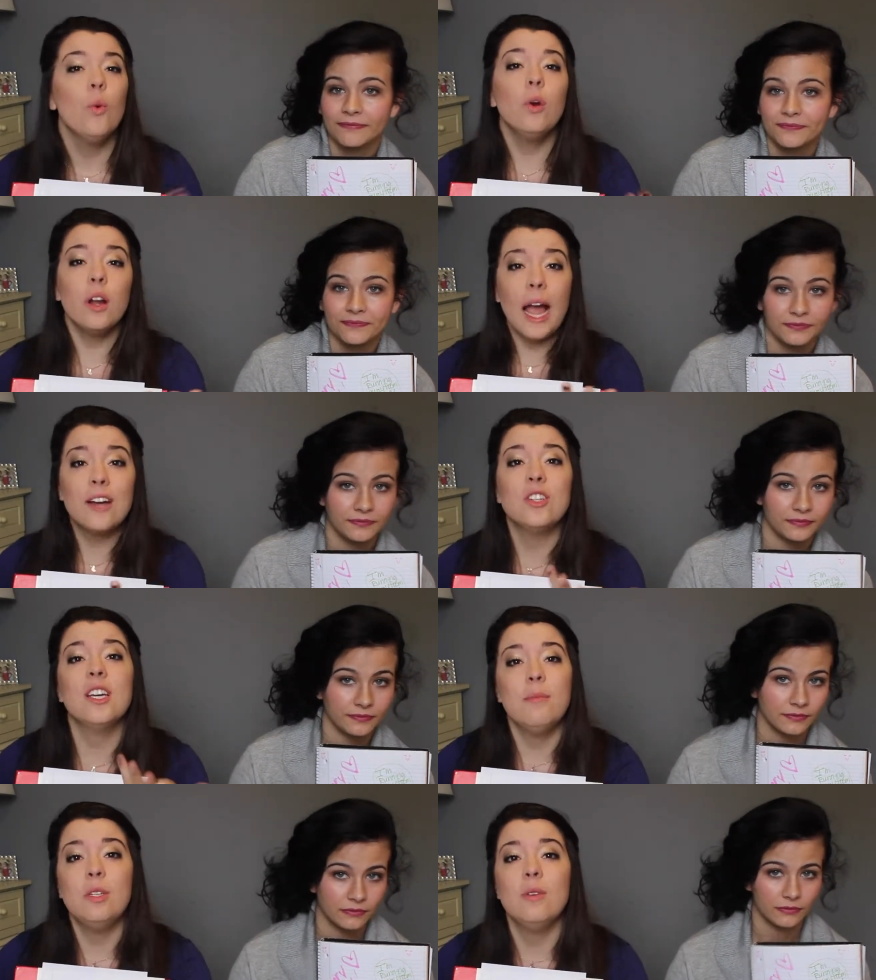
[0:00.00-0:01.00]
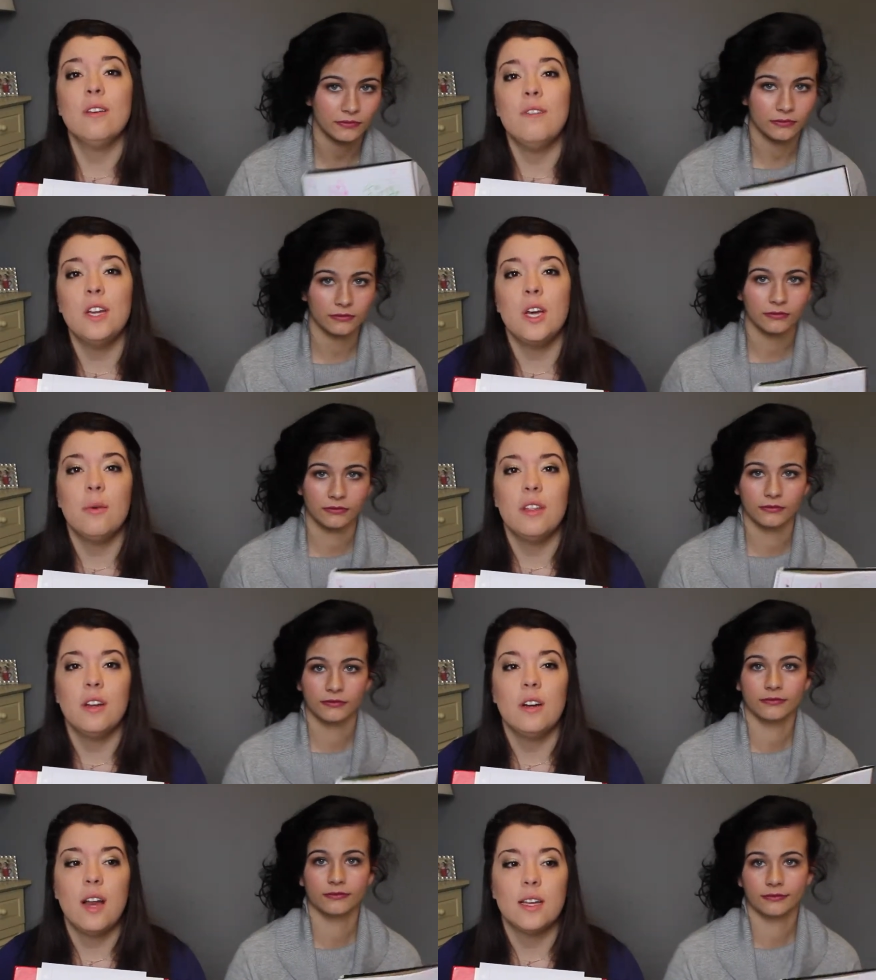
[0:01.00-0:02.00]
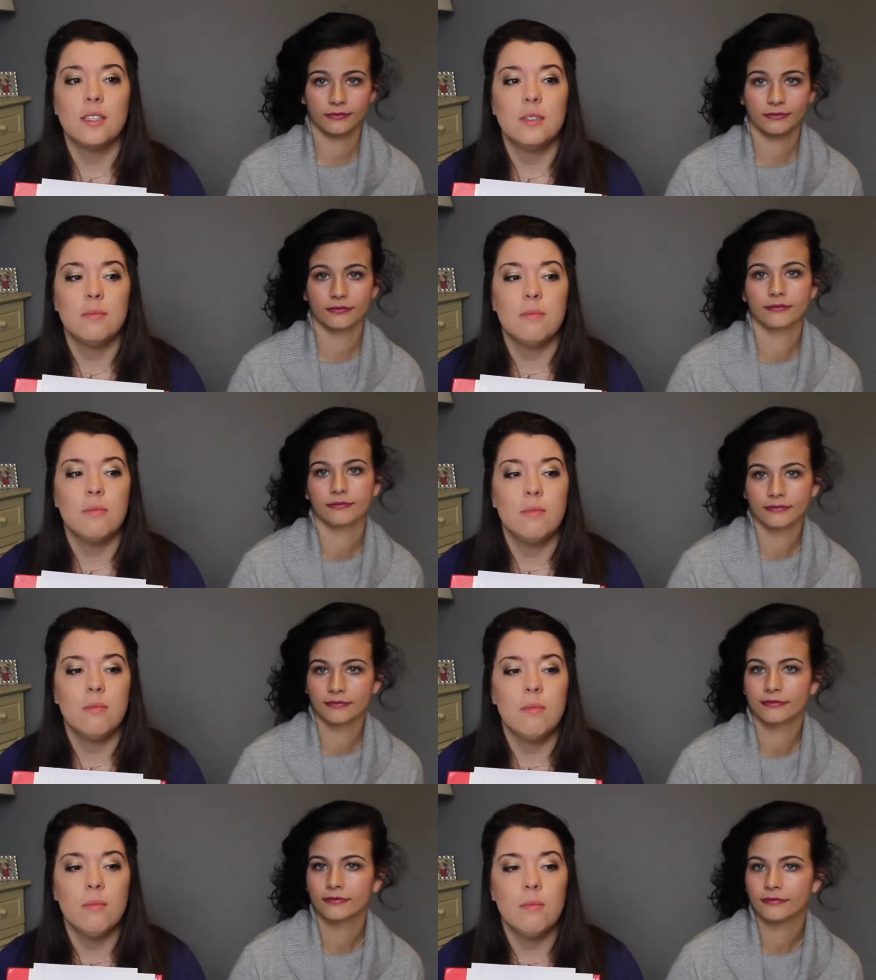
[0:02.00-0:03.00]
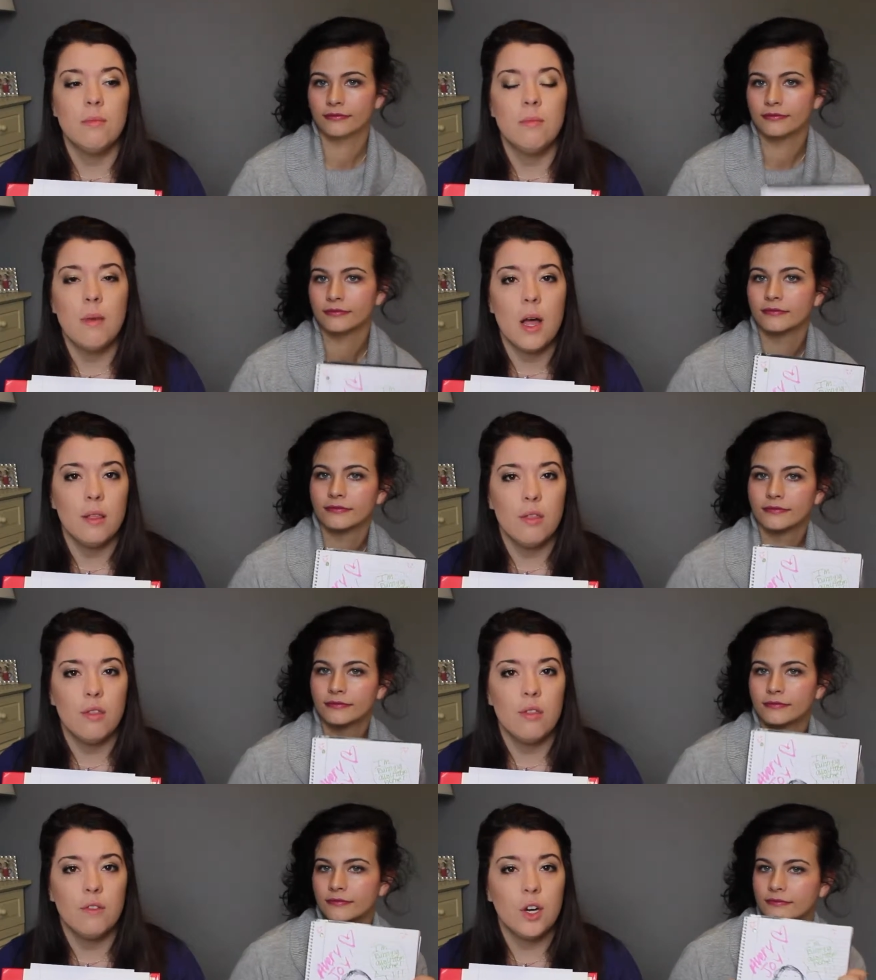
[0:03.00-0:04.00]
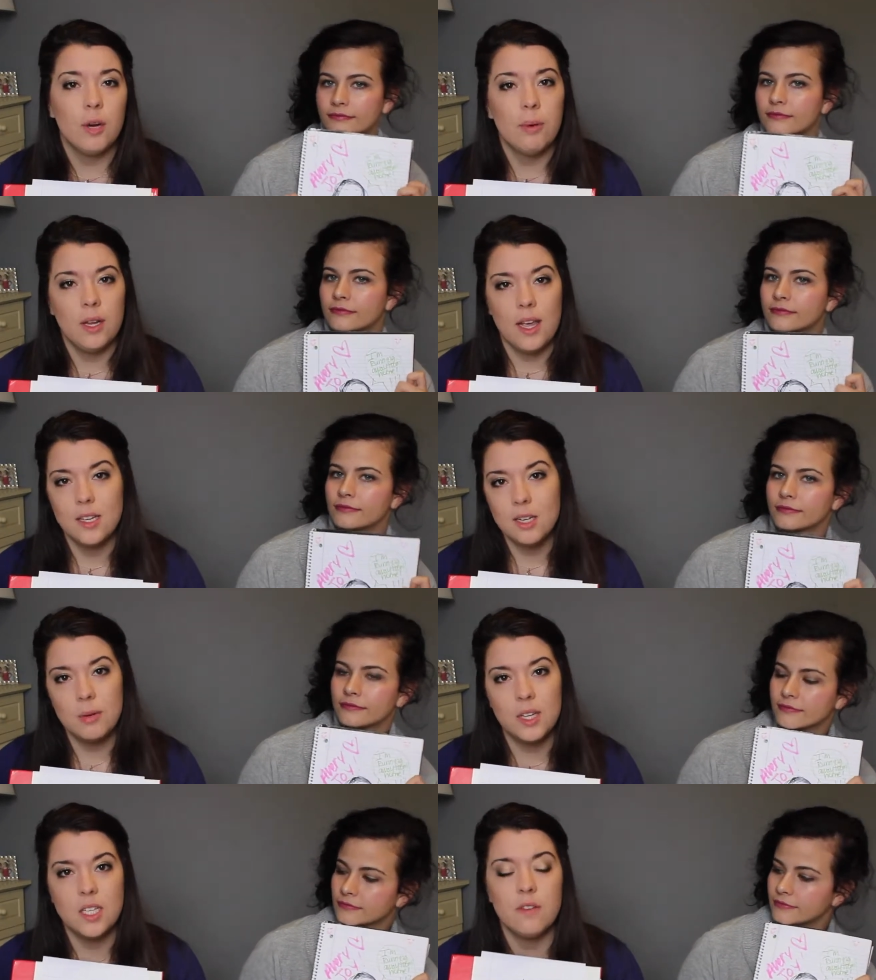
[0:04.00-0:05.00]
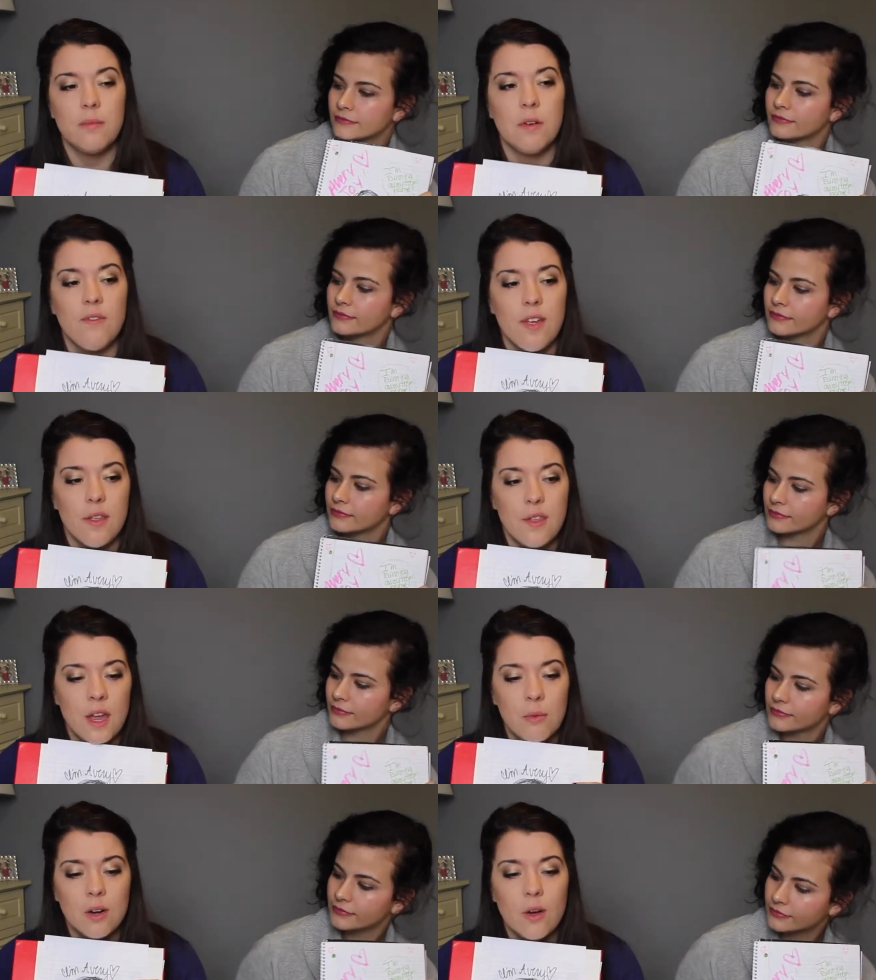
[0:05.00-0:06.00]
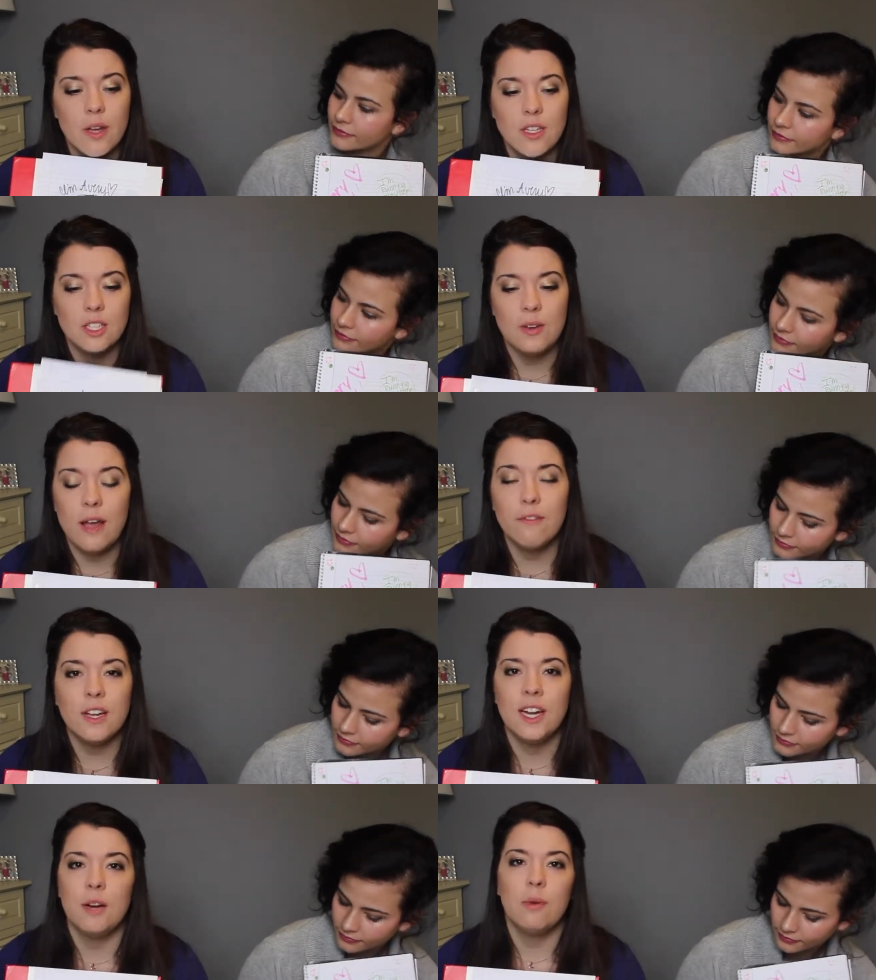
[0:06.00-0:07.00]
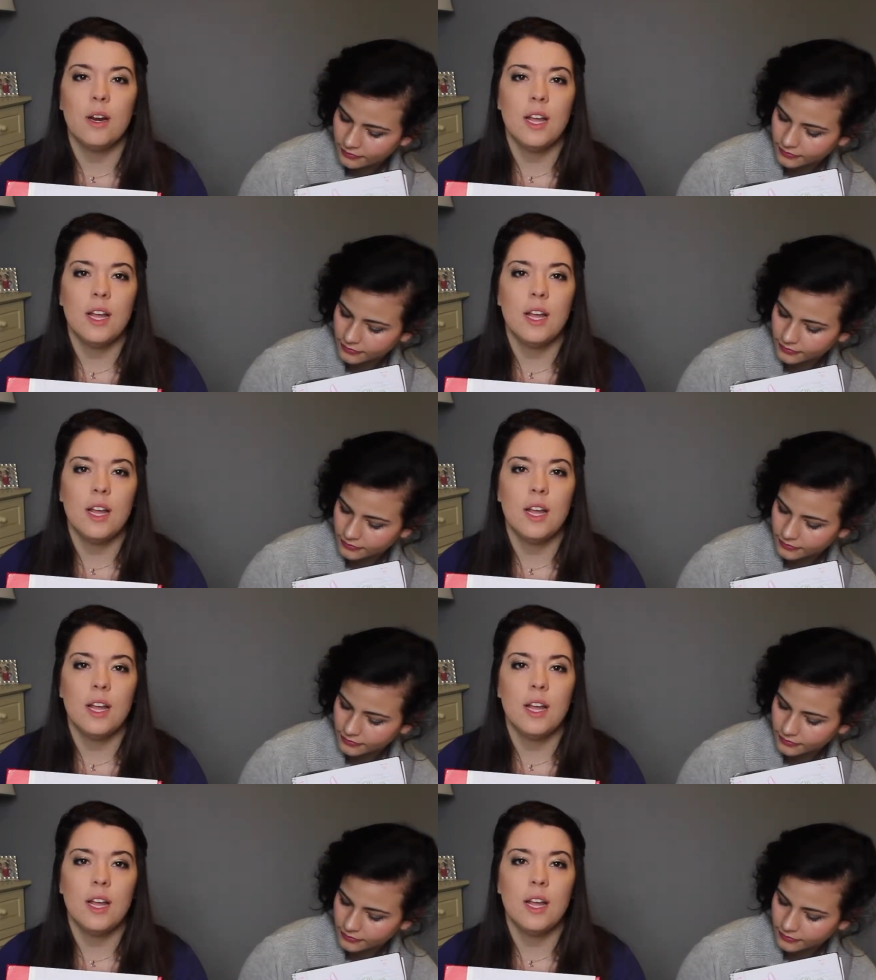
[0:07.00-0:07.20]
Speaker 1: We're actually going to be doing a video with her next month for her birthday because her birthday's November 5th and we're going to every year we're